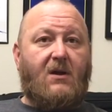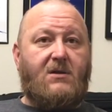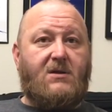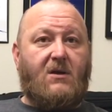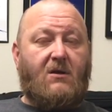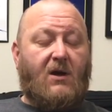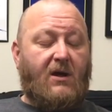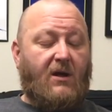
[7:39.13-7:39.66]

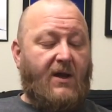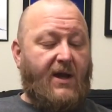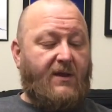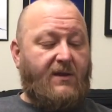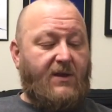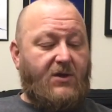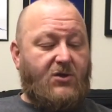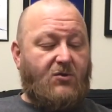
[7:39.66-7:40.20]
So unlike
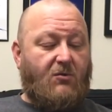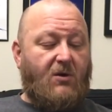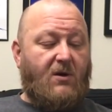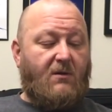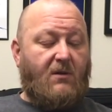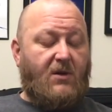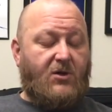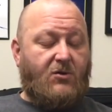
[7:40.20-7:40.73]
the
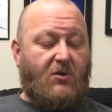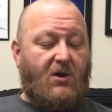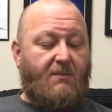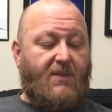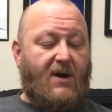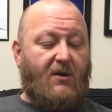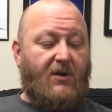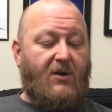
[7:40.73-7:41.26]
shorter
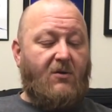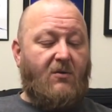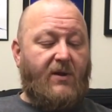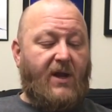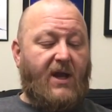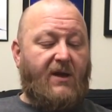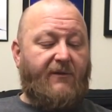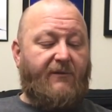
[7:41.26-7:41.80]
barrel, you
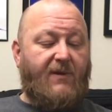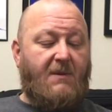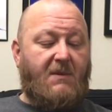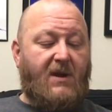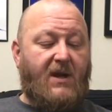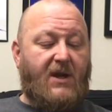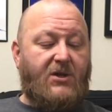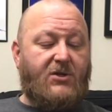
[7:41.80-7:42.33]
only have
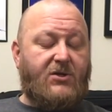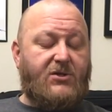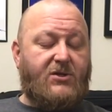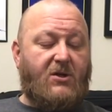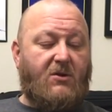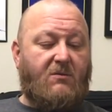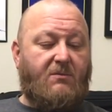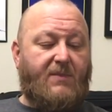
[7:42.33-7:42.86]
maybe an inch or
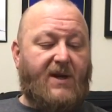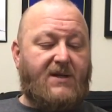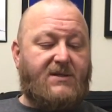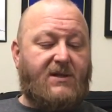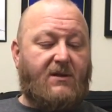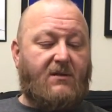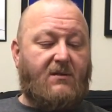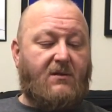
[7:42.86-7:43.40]
so past
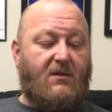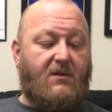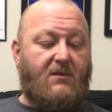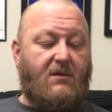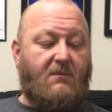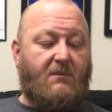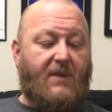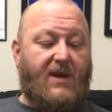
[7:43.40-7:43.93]

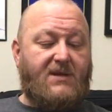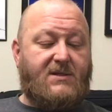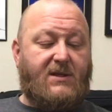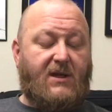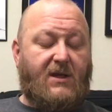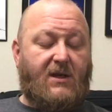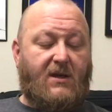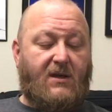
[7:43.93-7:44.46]

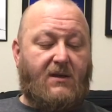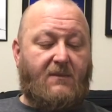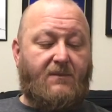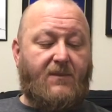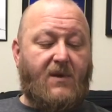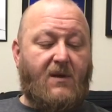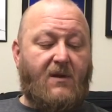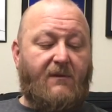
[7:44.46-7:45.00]
the
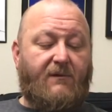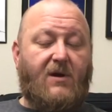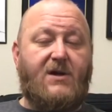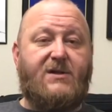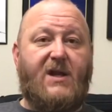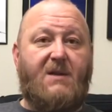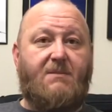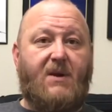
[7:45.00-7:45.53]
front
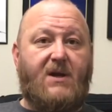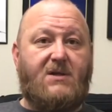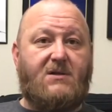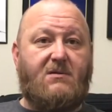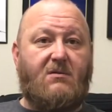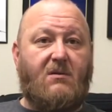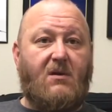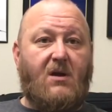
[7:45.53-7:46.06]
sight
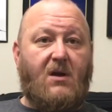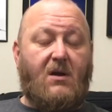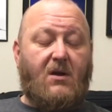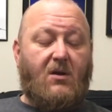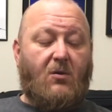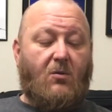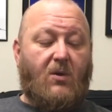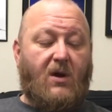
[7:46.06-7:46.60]
base
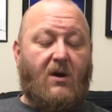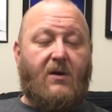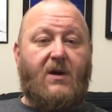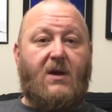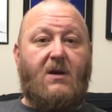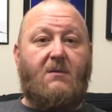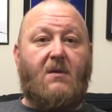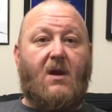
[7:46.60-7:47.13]
where
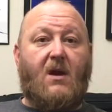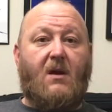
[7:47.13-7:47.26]
the